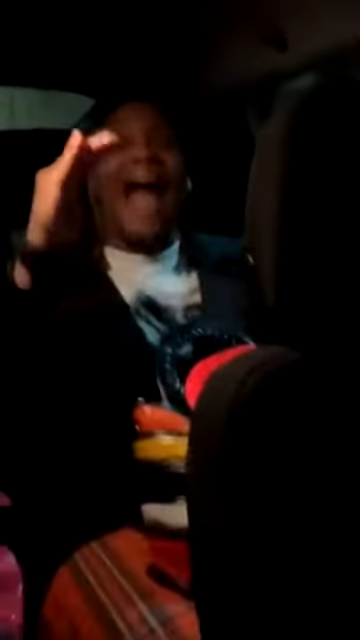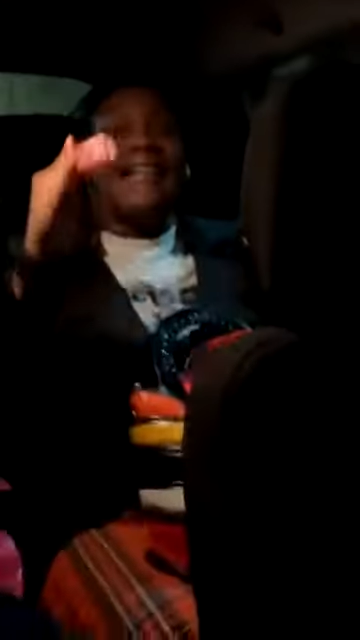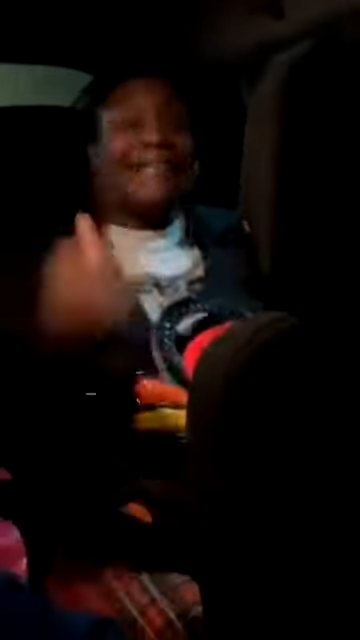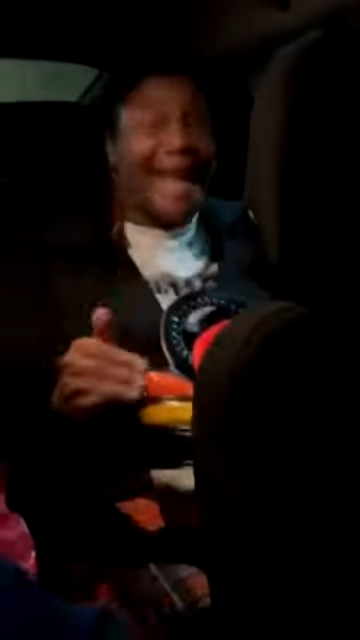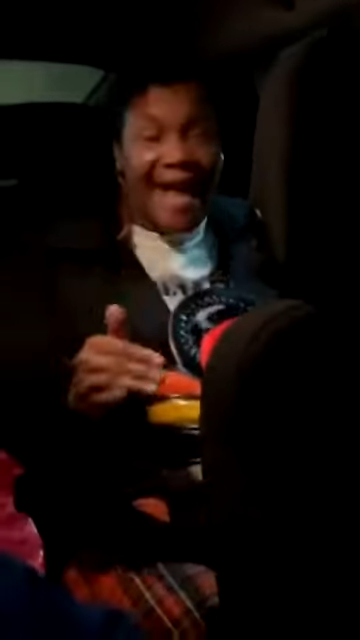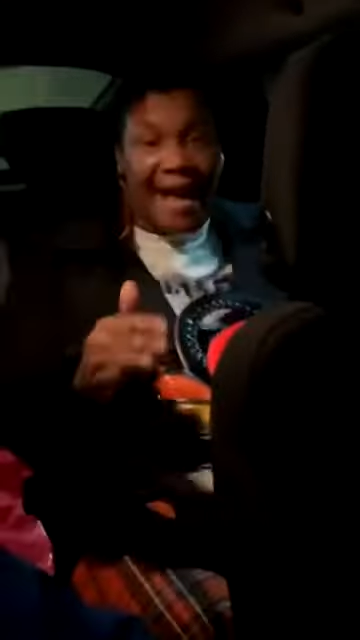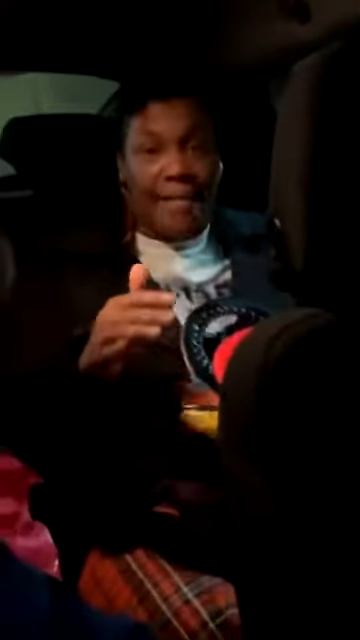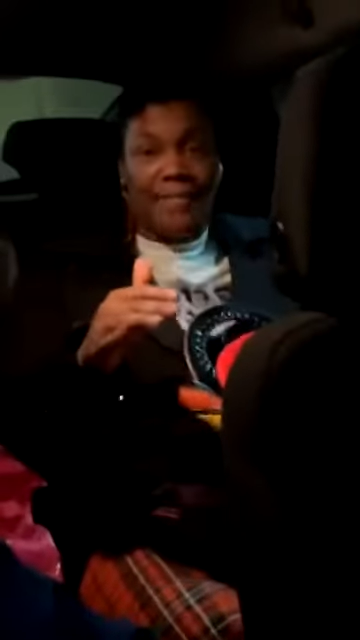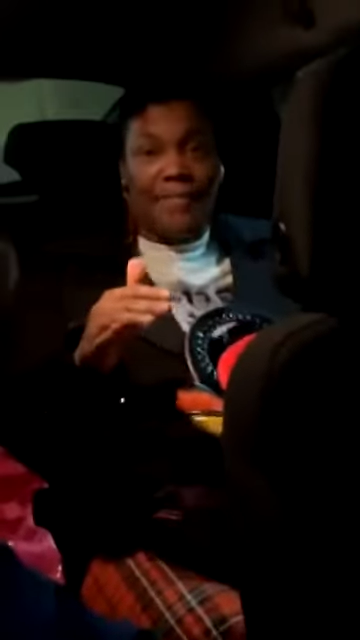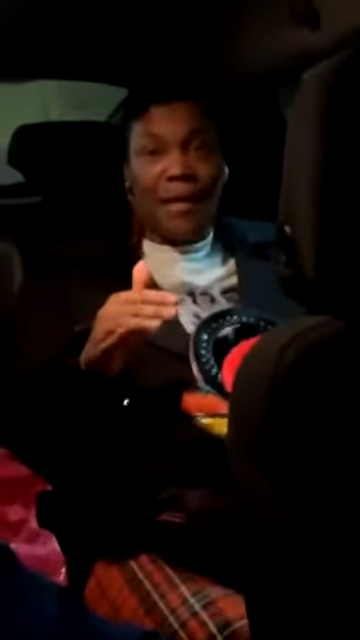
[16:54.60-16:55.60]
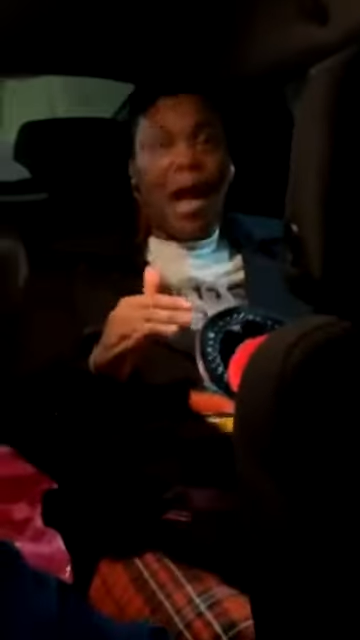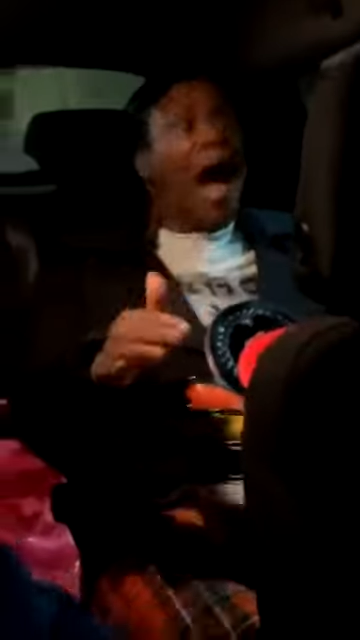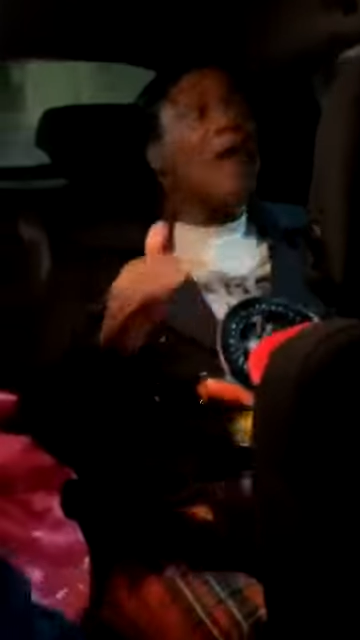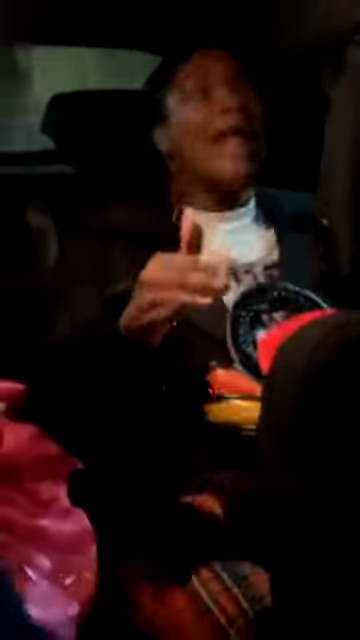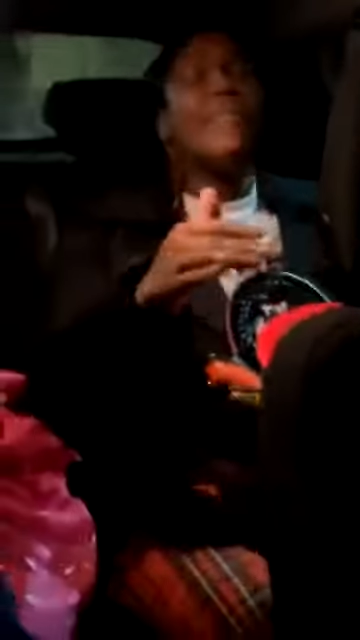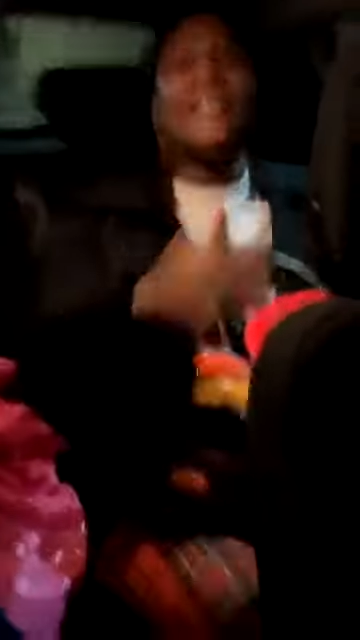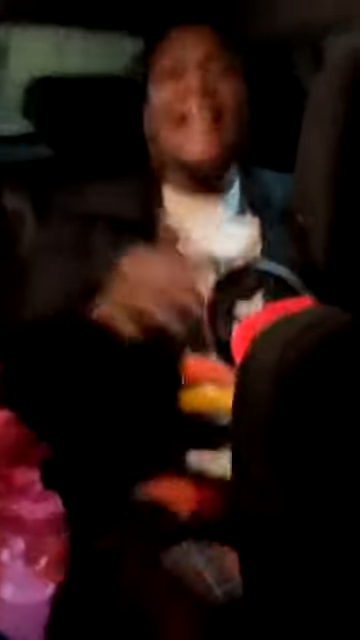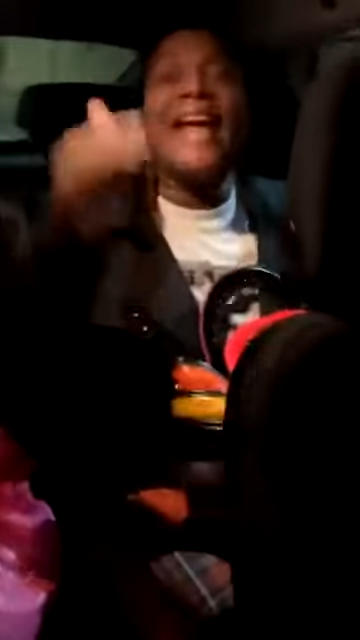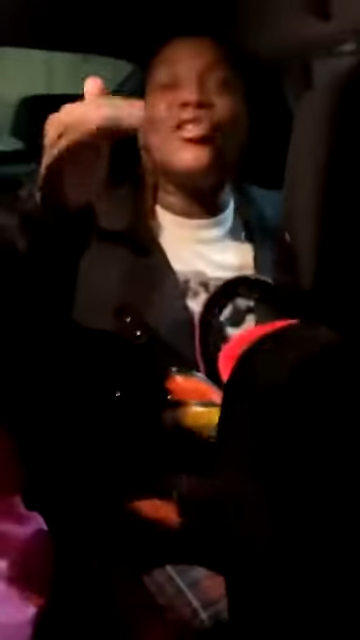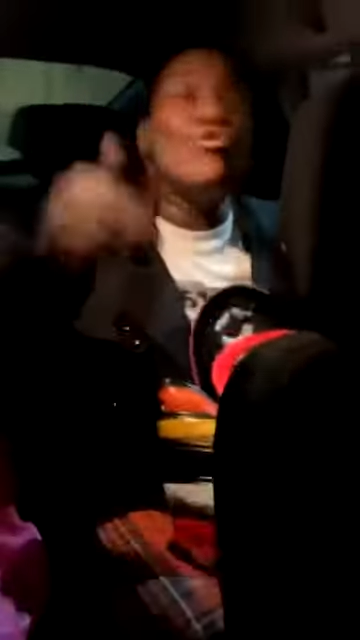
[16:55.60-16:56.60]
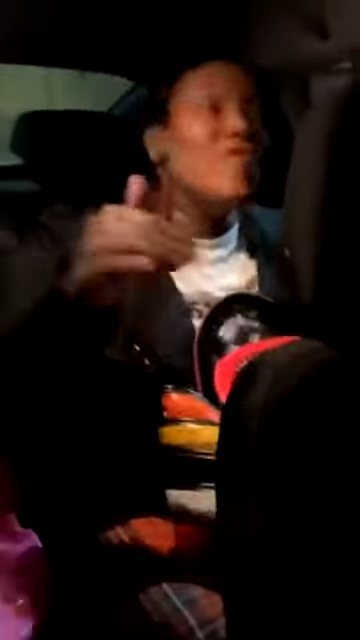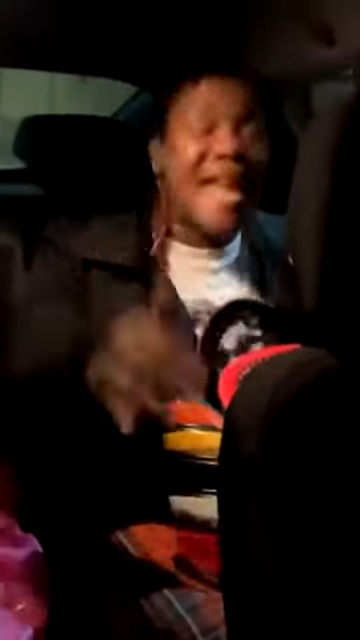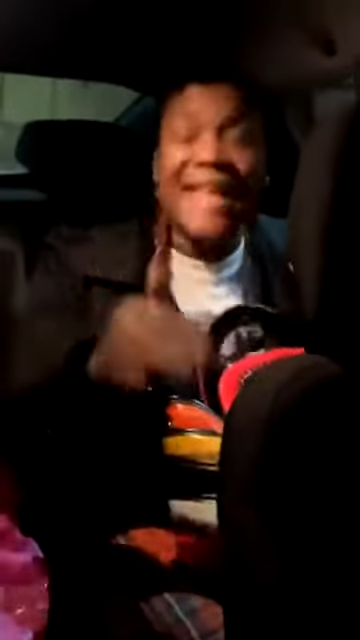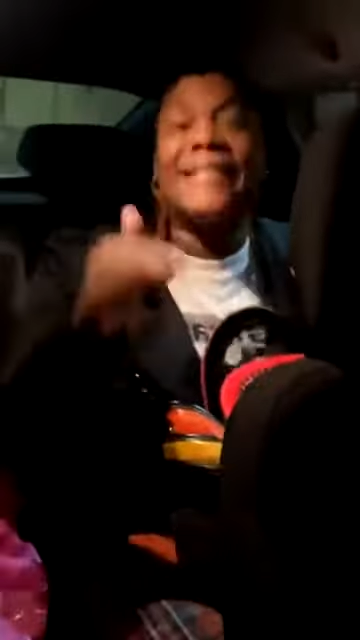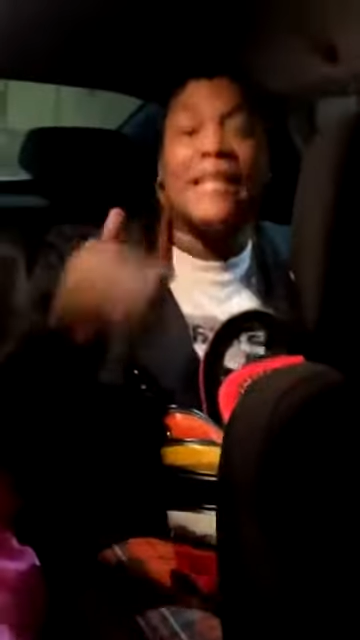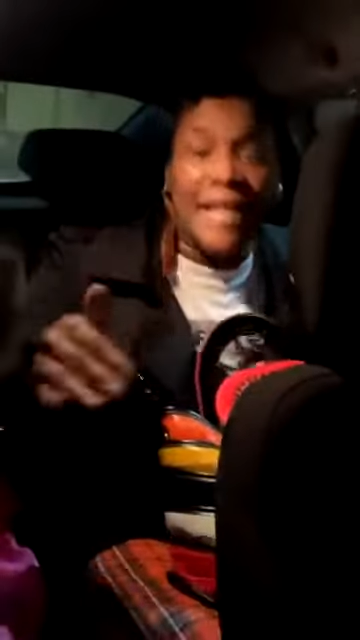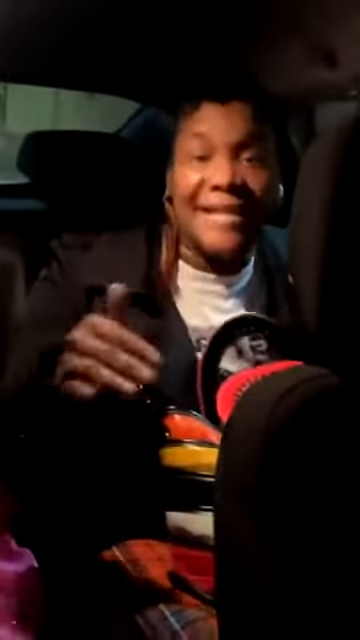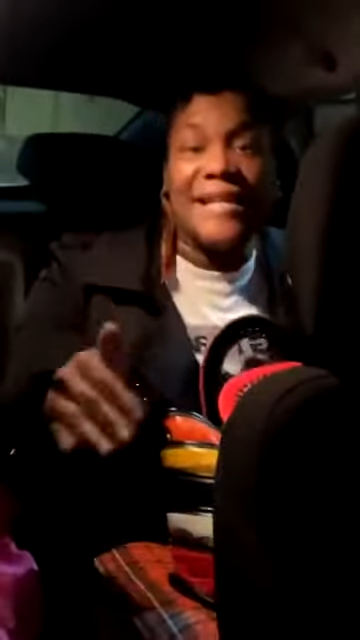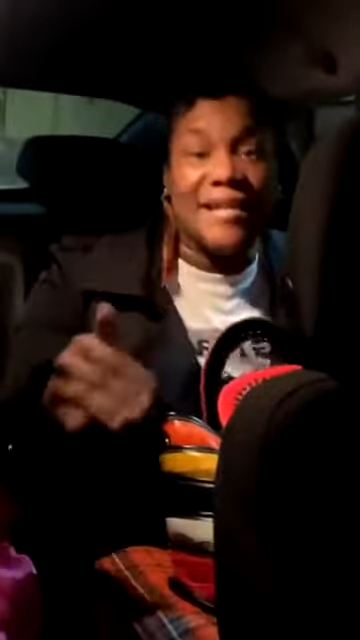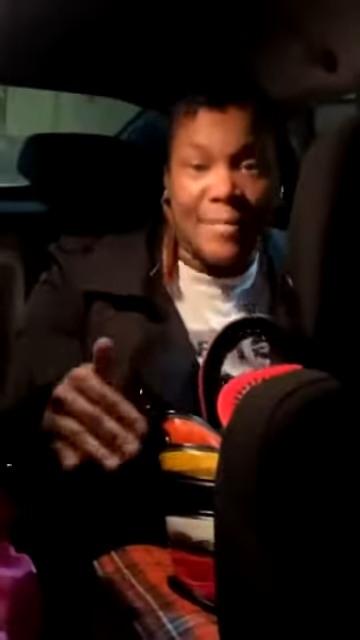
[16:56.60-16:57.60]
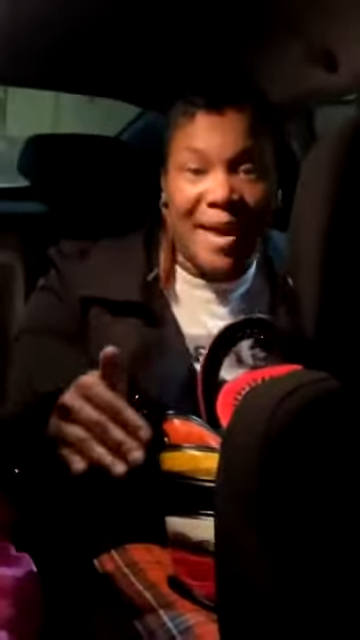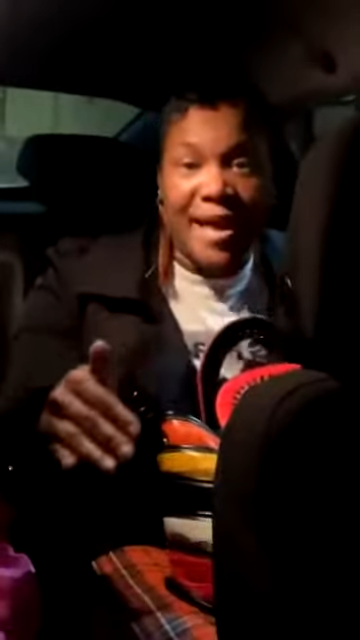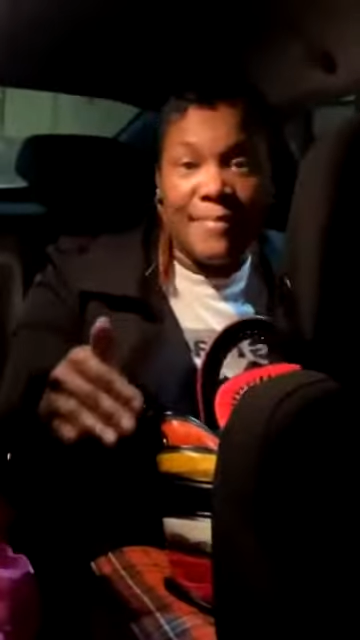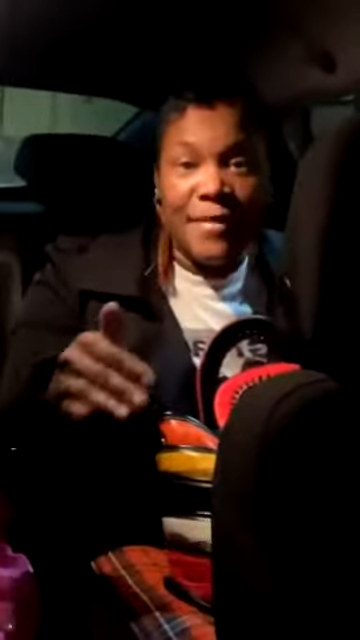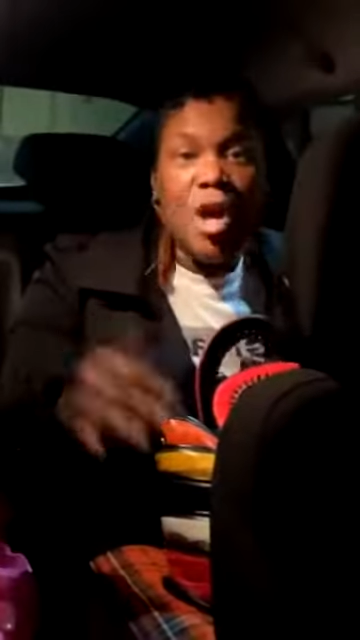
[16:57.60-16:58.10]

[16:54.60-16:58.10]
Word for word: I did. All I'm saying, you need to listen to me.